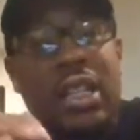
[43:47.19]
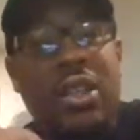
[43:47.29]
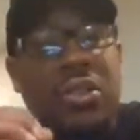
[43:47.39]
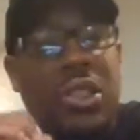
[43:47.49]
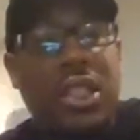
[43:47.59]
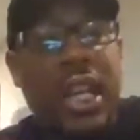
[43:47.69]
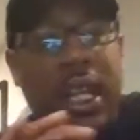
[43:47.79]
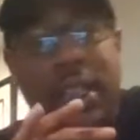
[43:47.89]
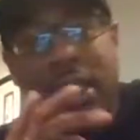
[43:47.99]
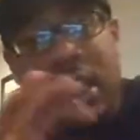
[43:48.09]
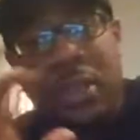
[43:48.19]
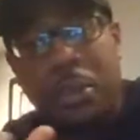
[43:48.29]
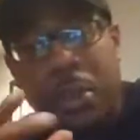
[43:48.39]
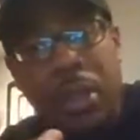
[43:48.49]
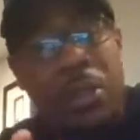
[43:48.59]
those genetics
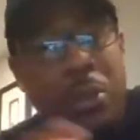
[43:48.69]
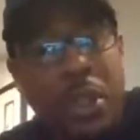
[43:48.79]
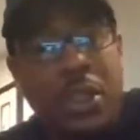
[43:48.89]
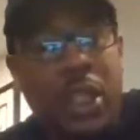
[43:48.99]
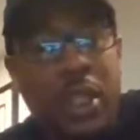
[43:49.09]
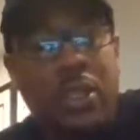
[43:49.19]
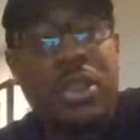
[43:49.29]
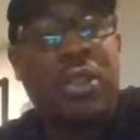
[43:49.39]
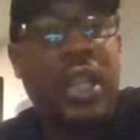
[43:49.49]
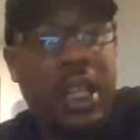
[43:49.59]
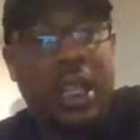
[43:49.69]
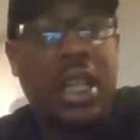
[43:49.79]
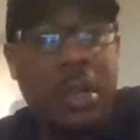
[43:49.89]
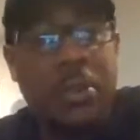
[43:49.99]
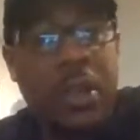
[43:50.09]
intermingled with each other so they can
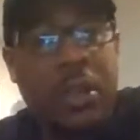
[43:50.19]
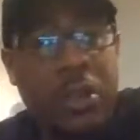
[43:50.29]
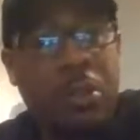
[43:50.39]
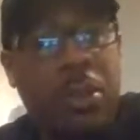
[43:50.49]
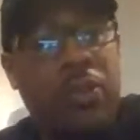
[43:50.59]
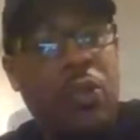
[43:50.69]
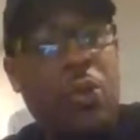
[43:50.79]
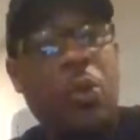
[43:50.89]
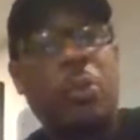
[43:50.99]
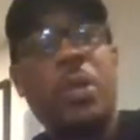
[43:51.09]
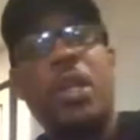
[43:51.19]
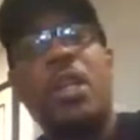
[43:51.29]
keep their human form.